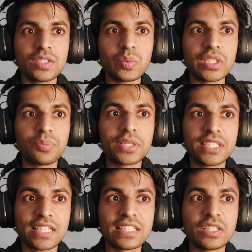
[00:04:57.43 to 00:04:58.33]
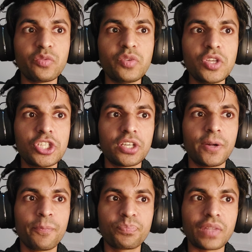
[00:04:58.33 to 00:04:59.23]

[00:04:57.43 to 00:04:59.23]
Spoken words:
in which predicting the future